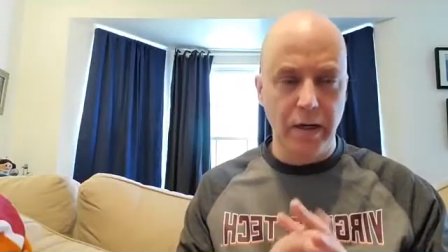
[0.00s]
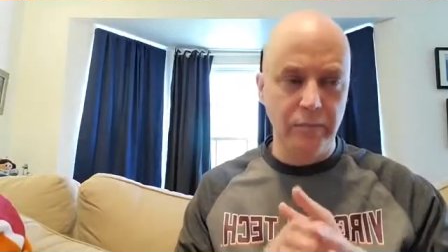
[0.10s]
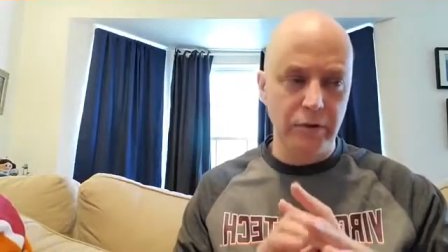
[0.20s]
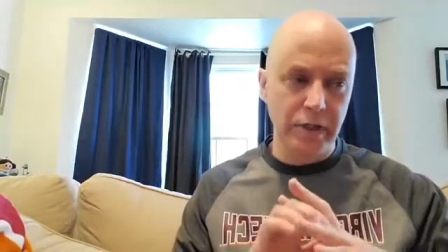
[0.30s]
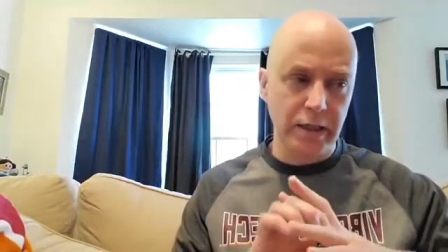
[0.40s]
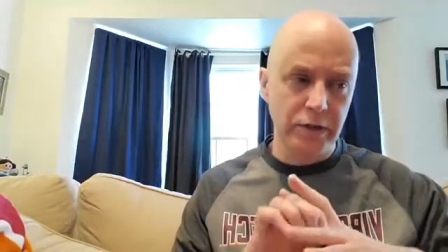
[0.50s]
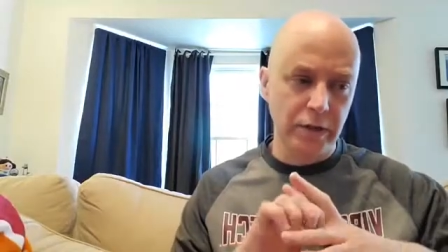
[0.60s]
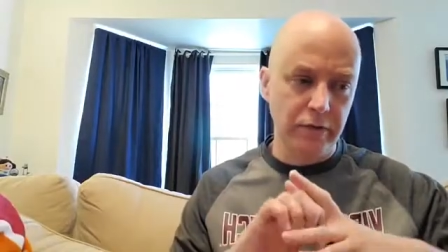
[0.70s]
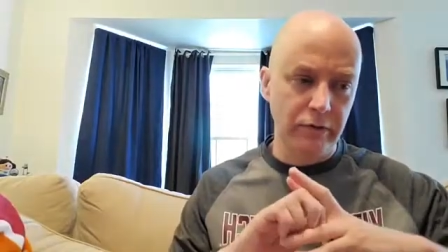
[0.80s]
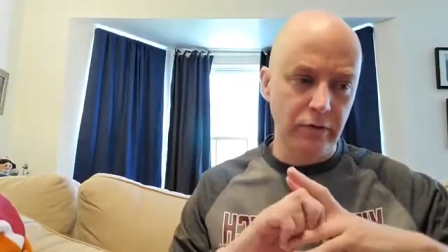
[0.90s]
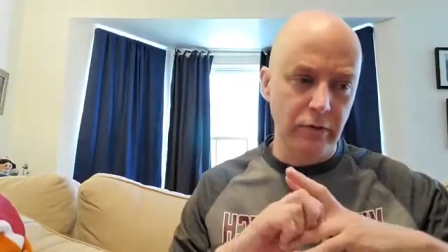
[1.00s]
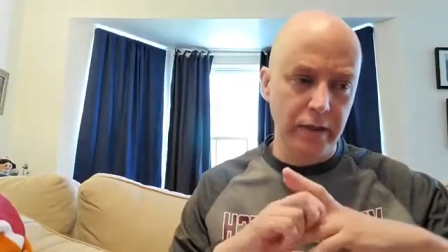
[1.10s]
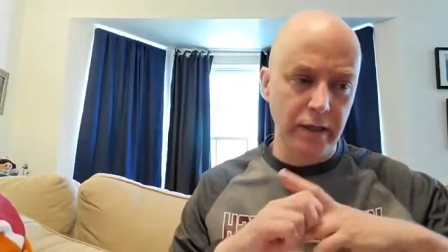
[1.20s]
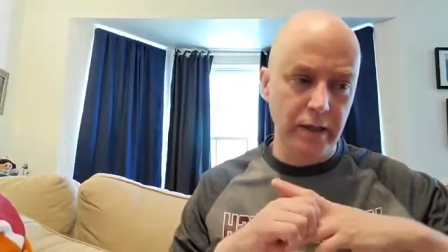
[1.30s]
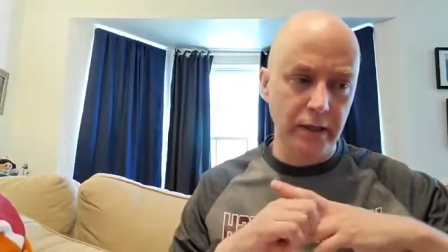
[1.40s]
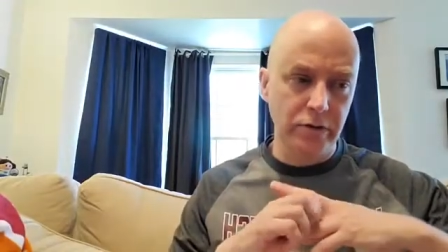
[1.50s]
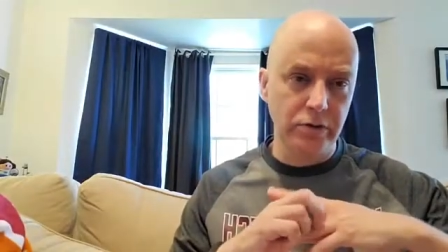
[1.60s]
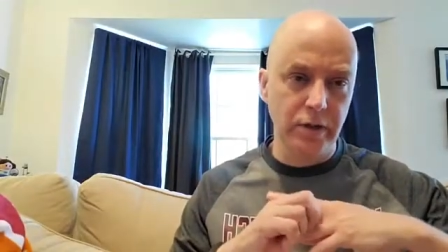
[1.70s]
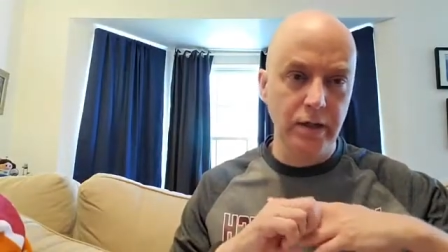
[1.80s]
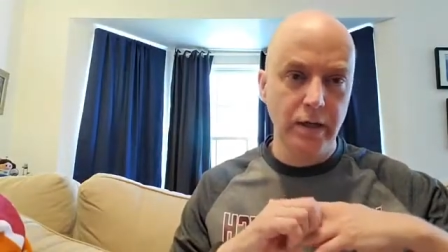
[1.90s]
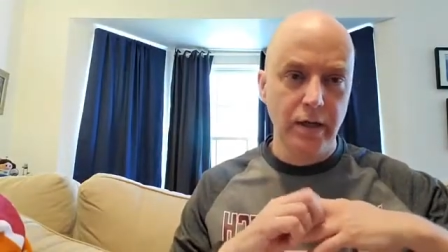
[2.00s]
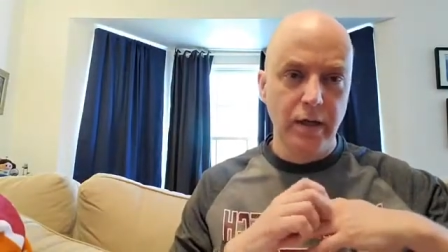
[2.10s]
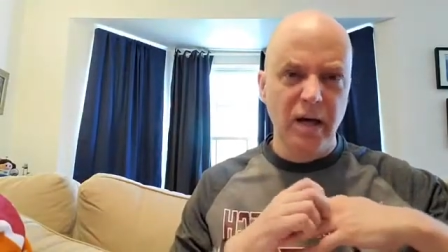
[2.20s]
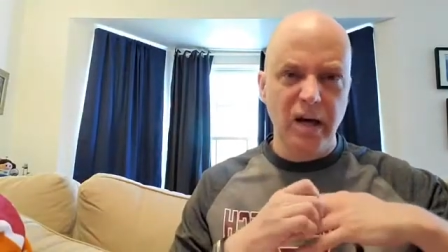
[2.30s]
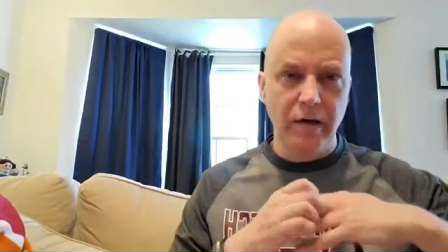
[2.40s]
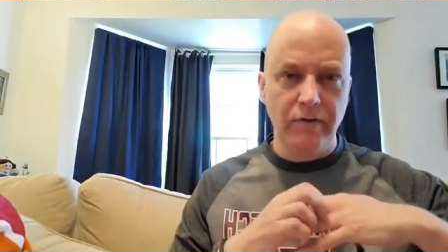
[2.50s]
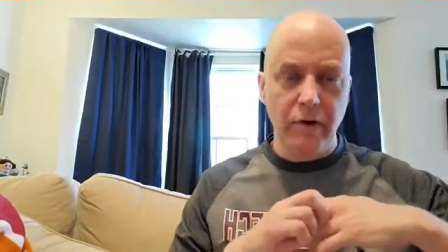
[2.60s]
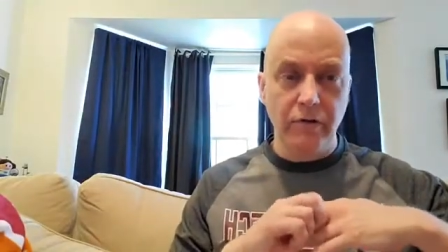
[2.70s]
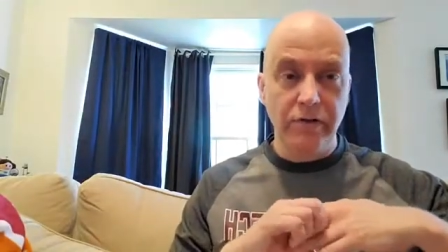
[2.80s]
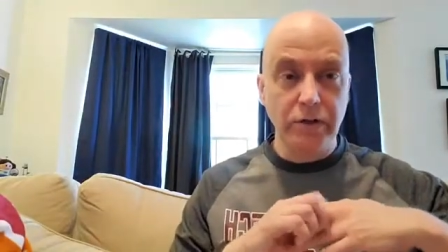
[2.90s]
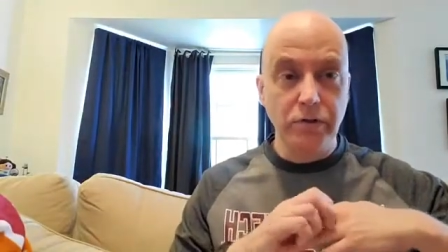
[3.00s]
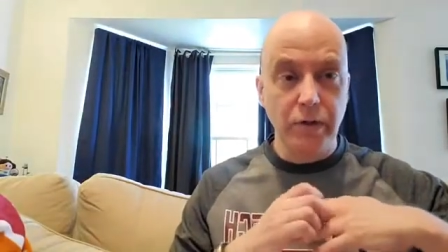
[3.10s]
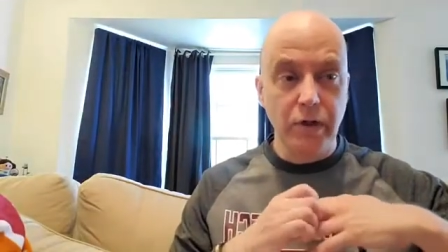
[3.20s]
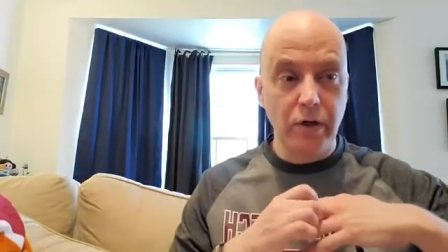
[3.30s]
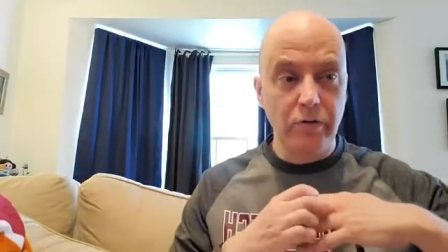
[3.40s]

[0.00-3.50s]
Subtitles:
There's actually, if you look at history of all things, we know